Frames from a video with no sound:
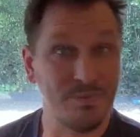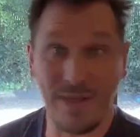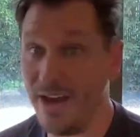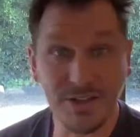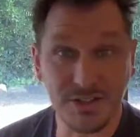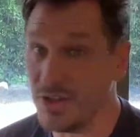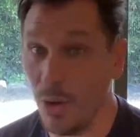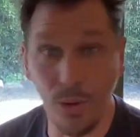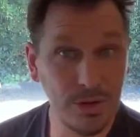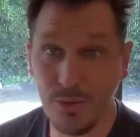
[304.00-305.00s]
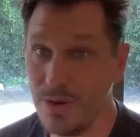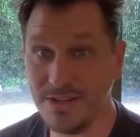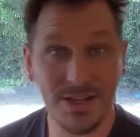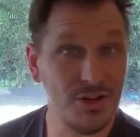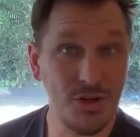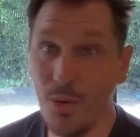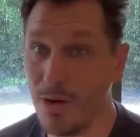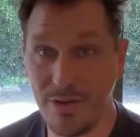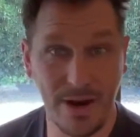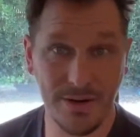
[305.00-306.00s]
That is the only reason you
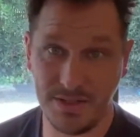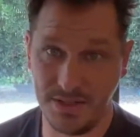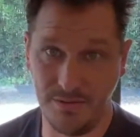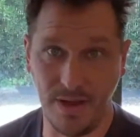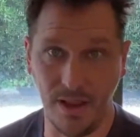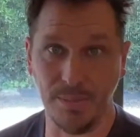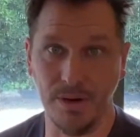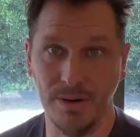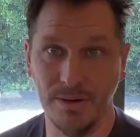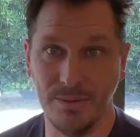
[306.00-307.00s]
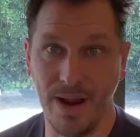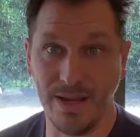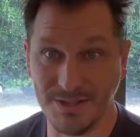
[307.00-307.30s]
are there as a developer, right?